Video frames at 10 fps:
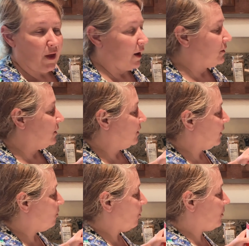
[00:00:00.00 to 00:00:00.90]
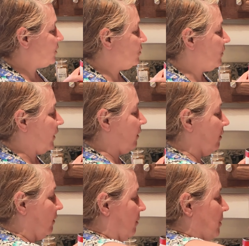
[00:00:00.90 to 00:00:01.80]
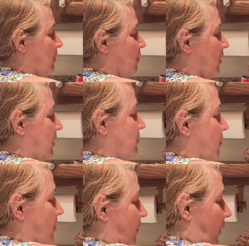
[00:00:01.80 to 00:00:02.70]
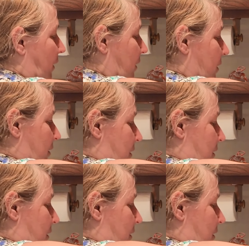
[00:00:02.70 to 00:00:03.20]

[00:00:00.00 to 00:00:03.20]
that it won't be too thick. I mean, you want it sort of thick,